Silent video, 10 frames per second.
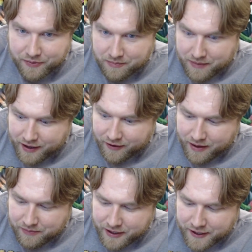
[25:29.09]
with the mango
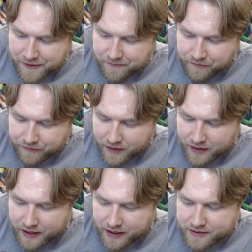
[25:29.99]
habanero
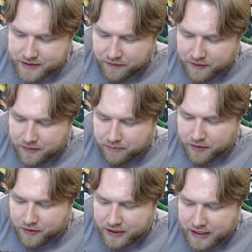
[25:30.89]
is definitely
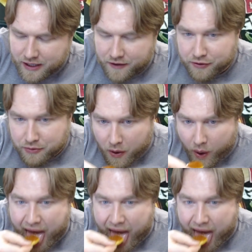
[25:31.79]
putting a little heat on the throat.